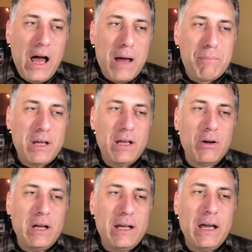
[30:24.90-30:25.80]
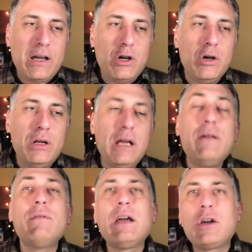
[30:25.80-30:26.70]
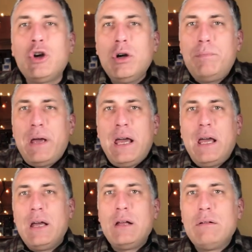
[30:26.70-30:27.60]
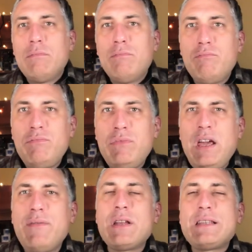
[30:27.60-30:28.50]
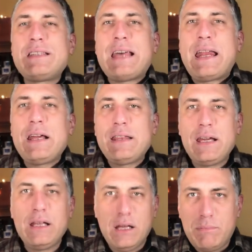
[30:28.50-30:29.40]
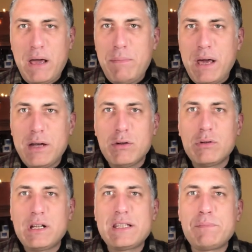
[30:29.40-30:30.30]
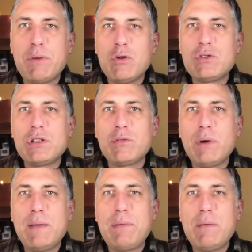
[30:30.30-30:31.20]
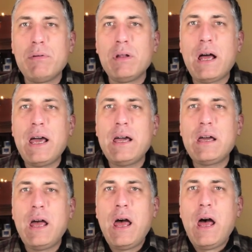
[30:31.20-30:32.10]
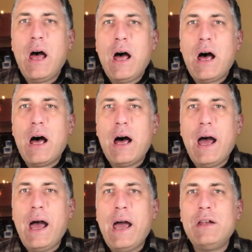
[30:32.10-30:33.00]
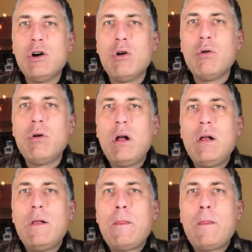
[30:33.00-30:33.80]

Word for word: Uh, but you know, it, it could it could be even a setting thing. Like maybe I don't expose it the way people like. Uh, I, I know